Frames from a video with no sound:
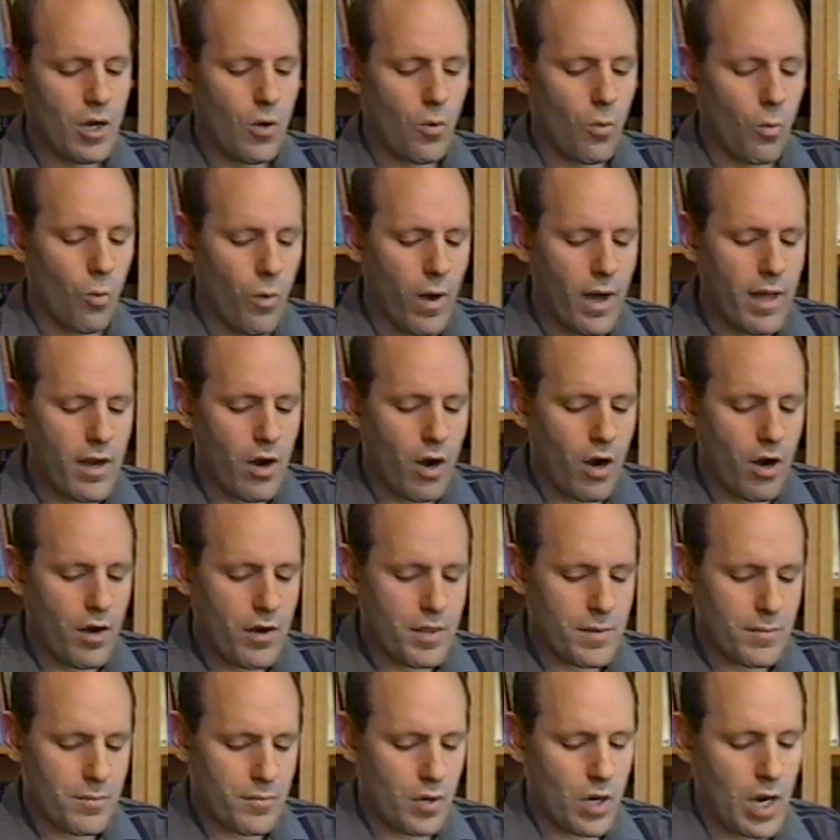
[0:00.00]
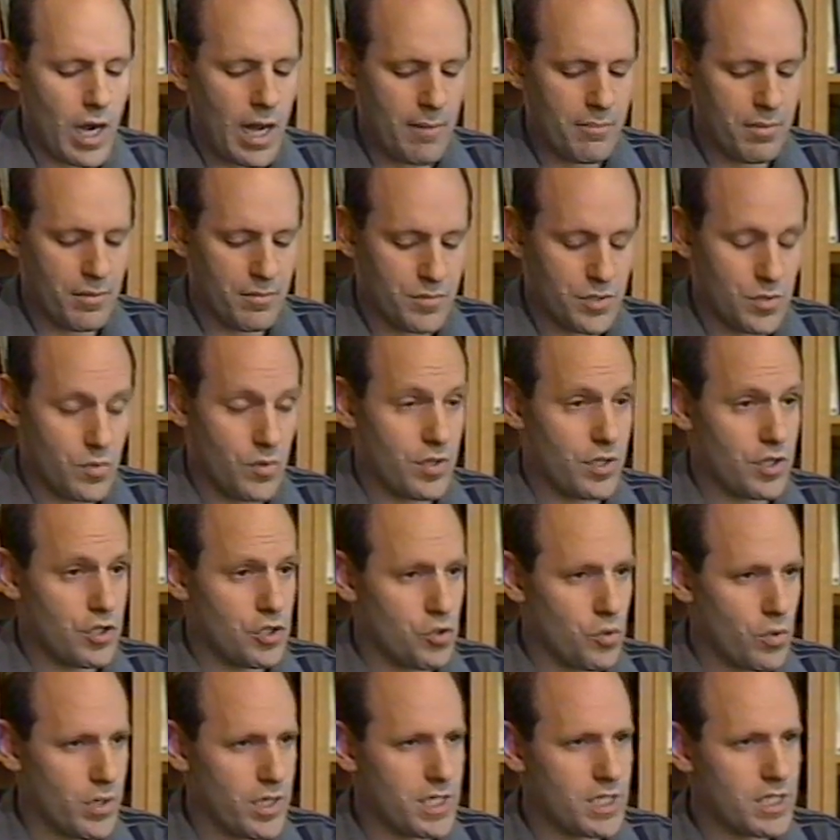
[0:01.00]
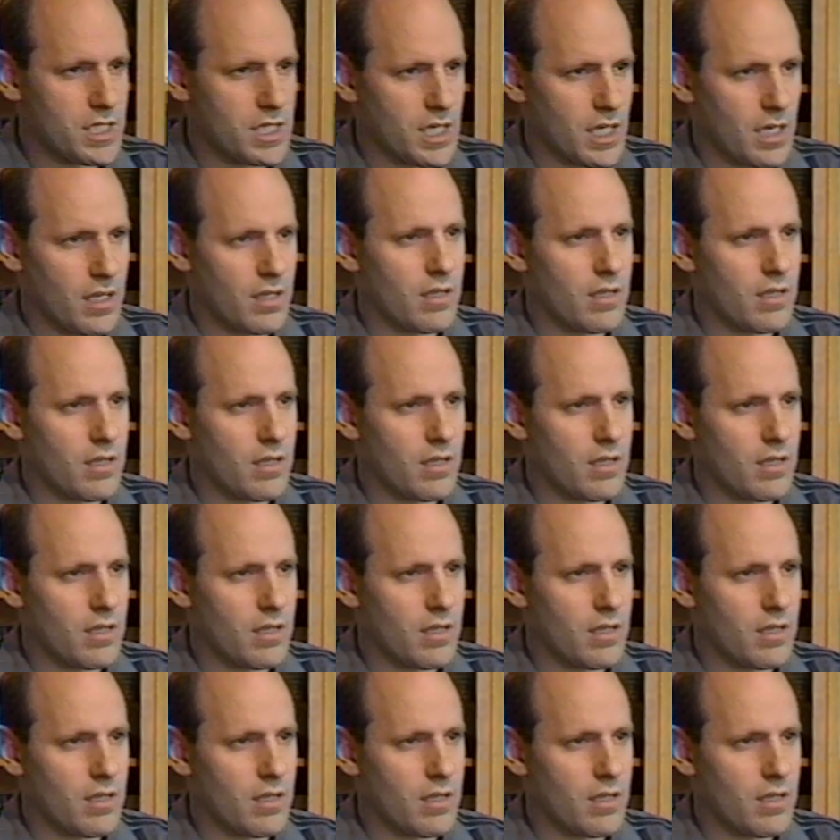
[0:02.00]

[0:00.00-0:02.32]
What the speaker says: what are the problems with a joystick